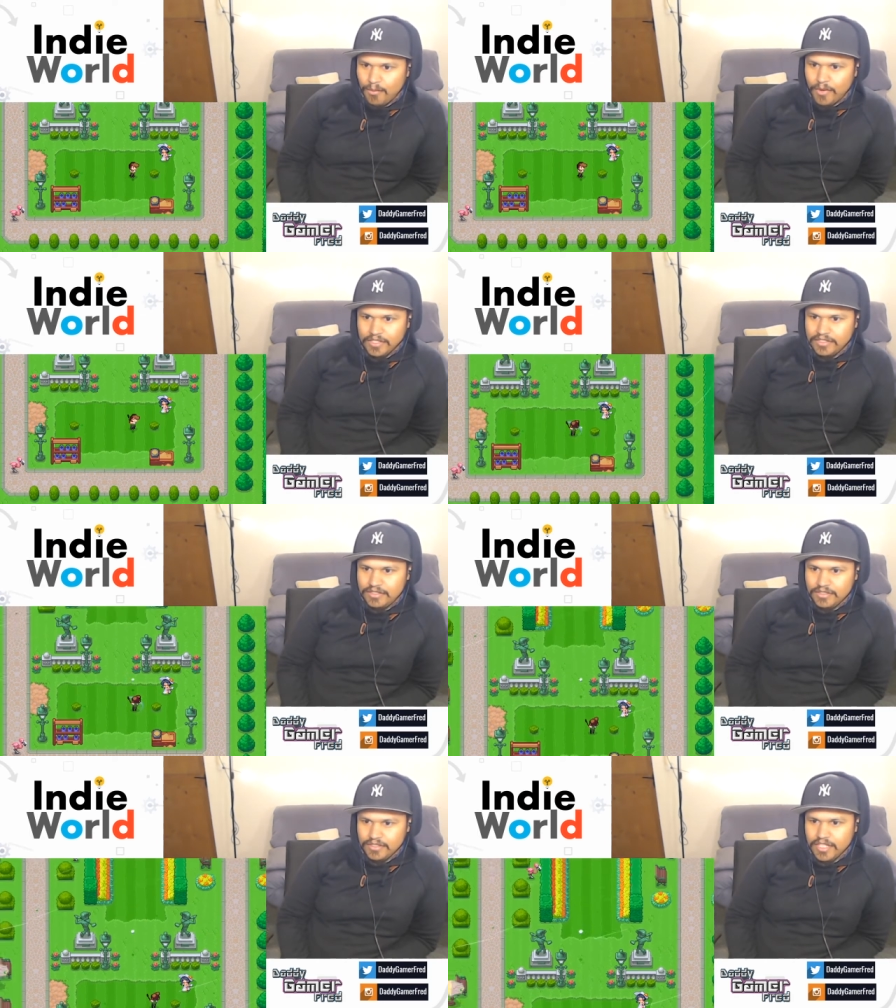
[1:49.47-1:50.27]
That one.
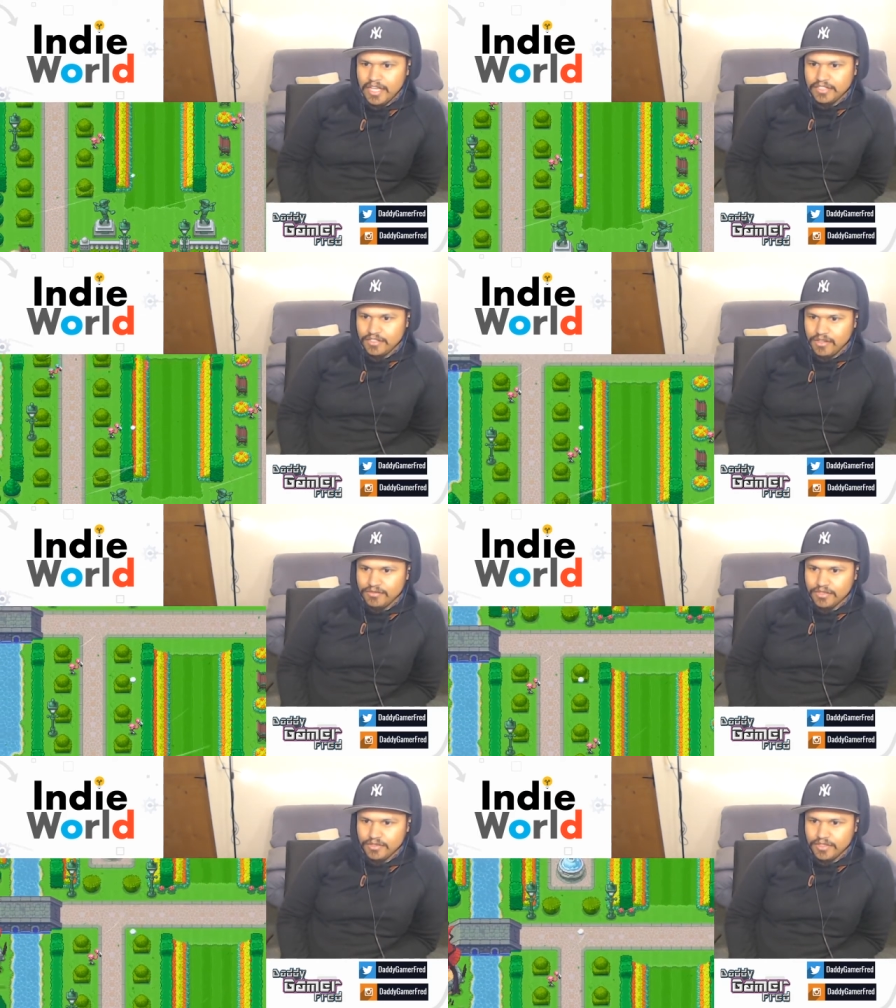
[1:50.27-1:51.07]
Yeah, it's
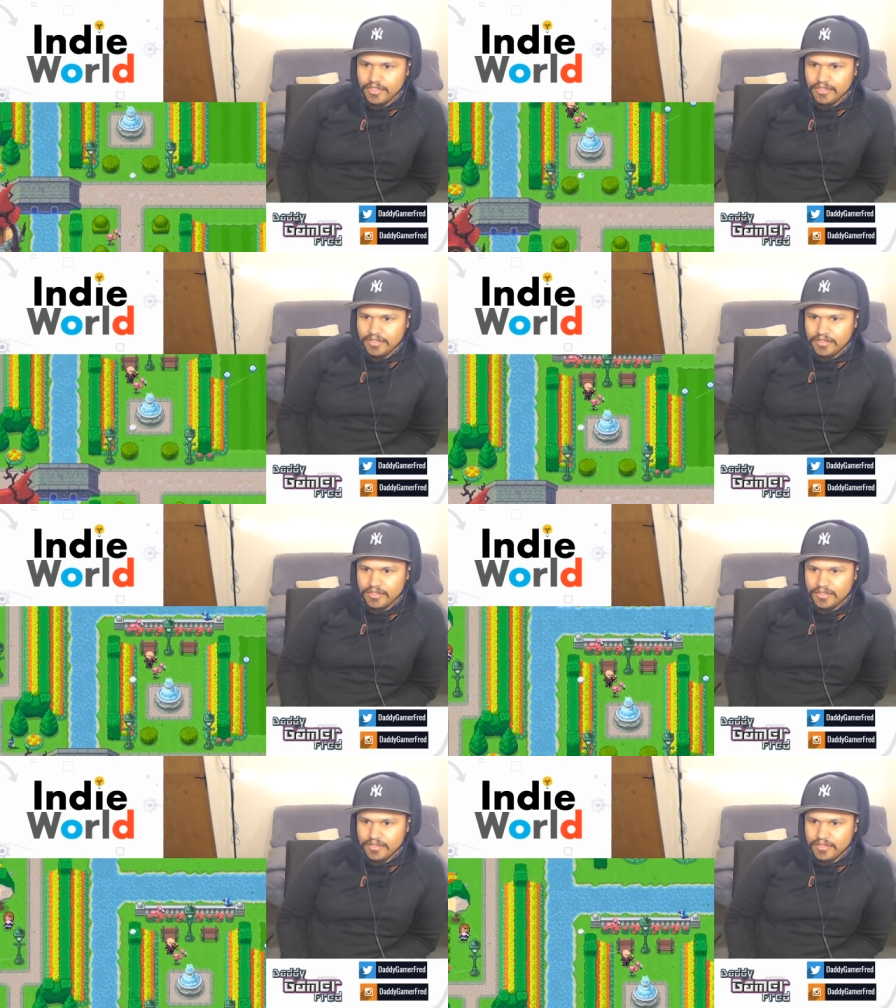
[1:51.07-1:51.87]
golf story.
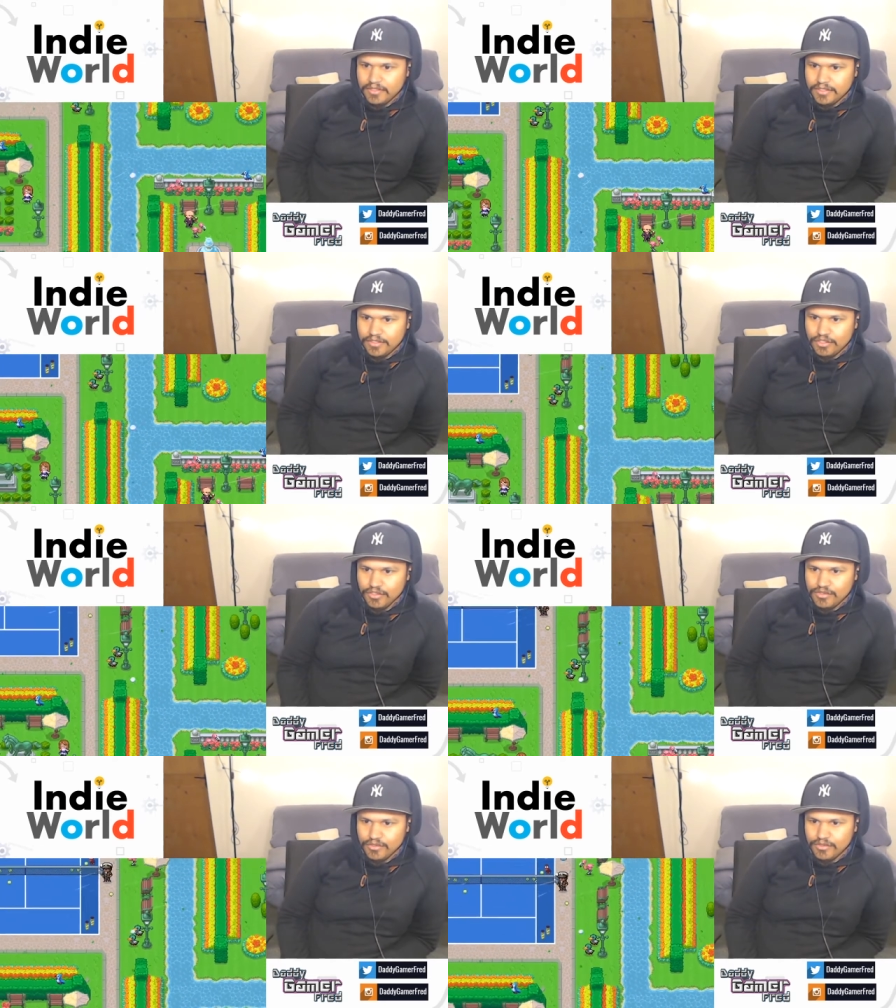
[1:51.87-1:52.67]

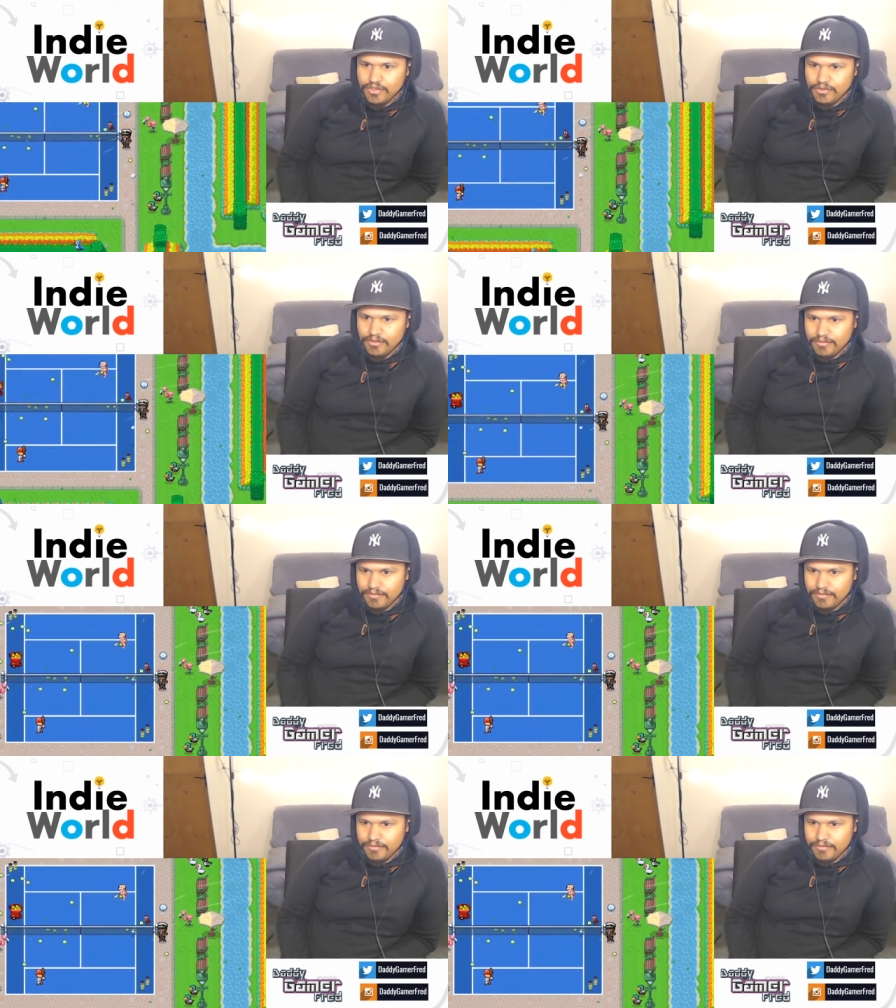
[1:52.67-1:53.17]
Golf story two.